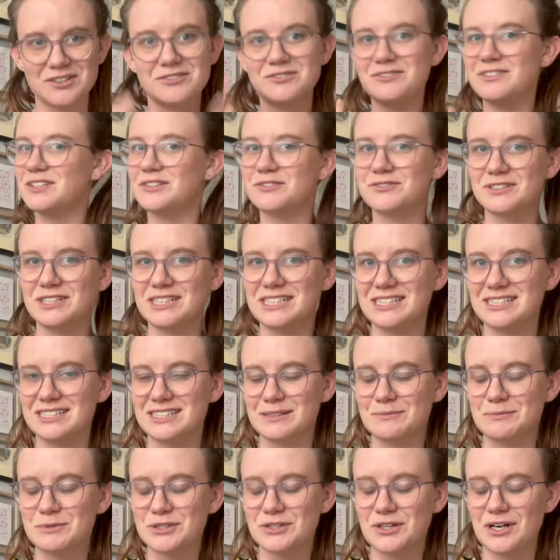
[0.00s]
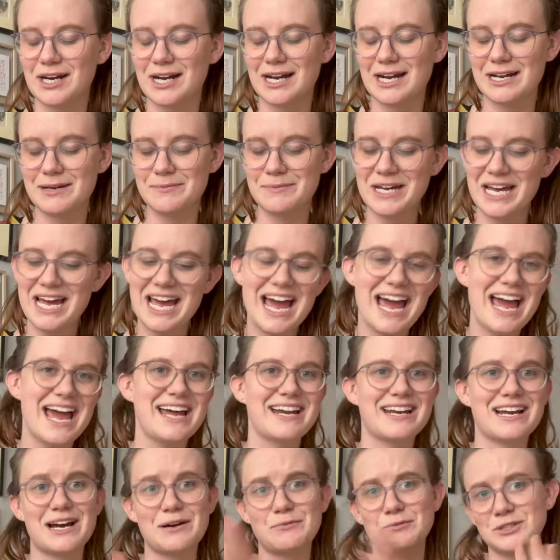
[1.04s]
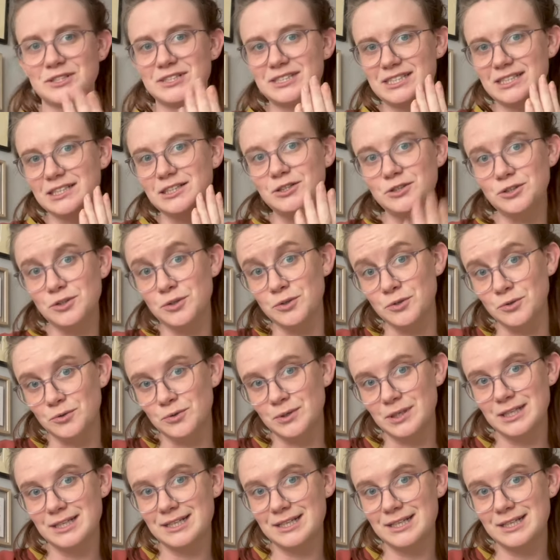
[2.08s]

feel free to subscribe and I will see you